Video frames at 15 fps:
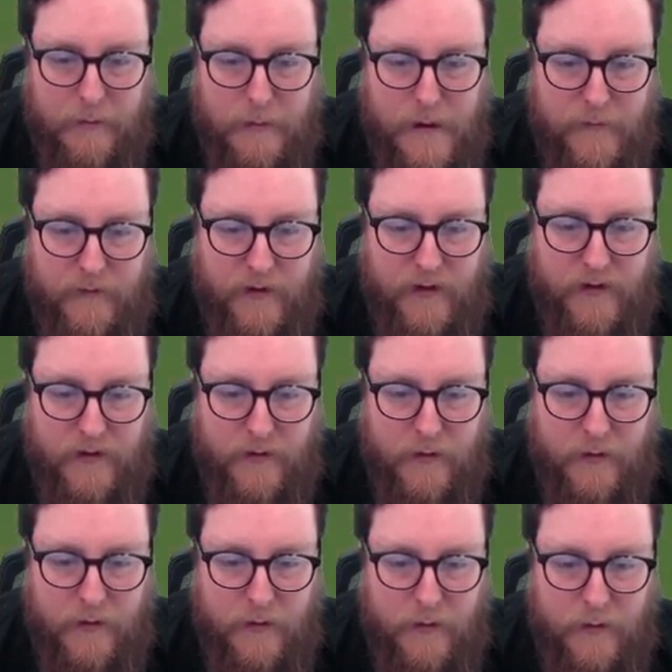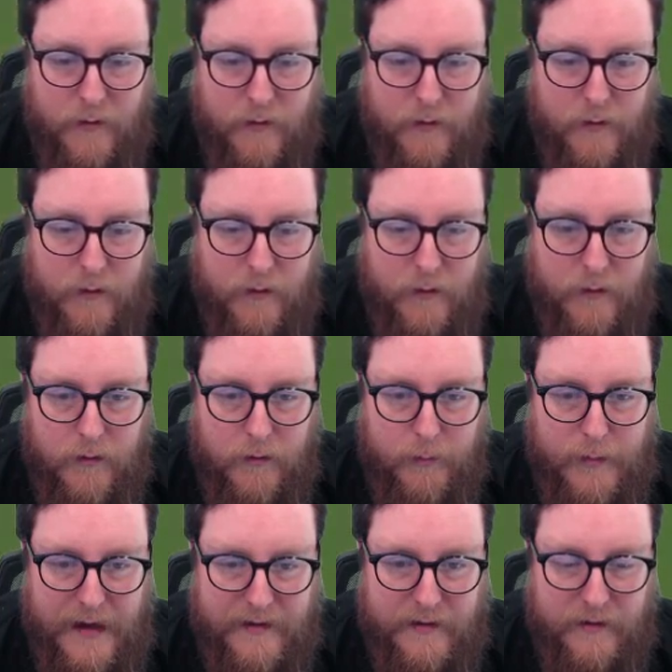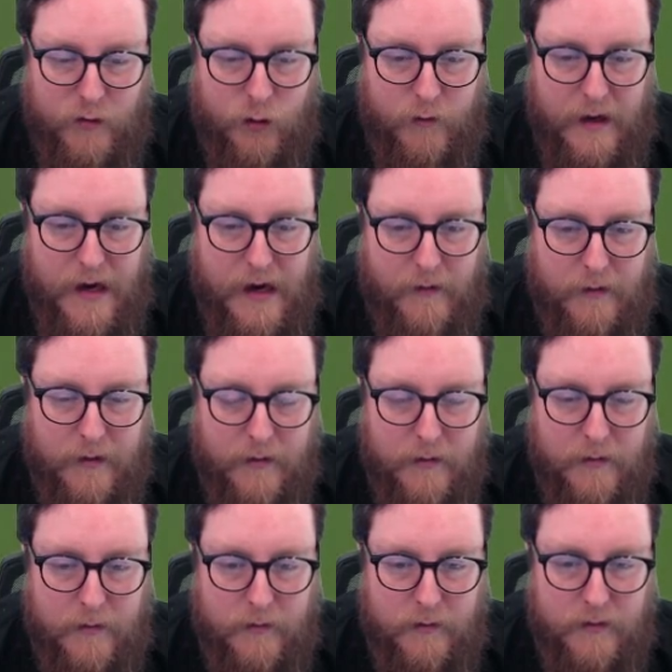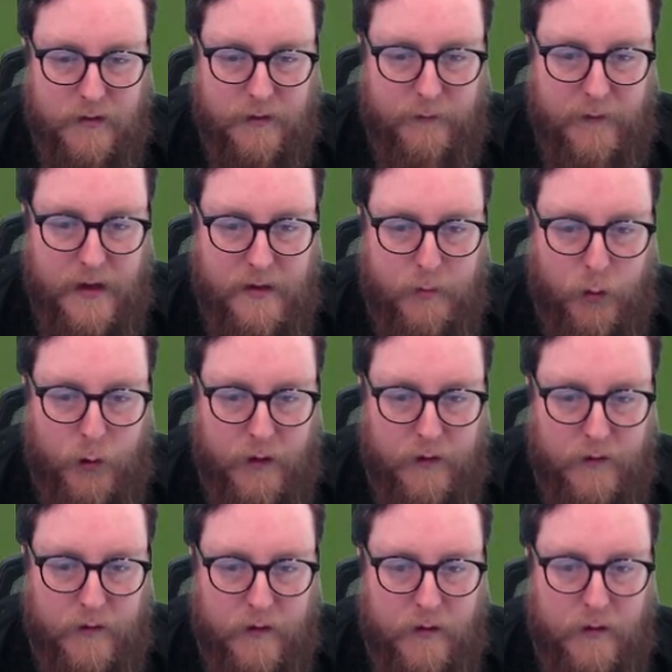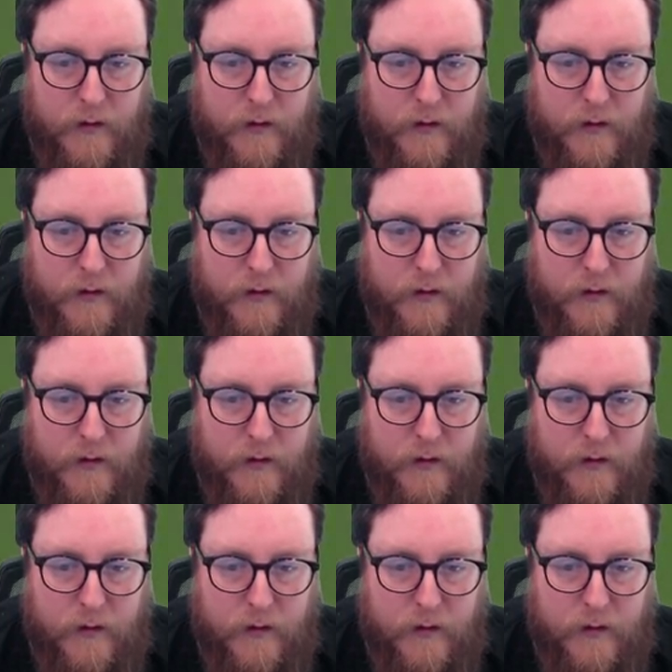Memphis. Back to Torreira. Just defend, boys.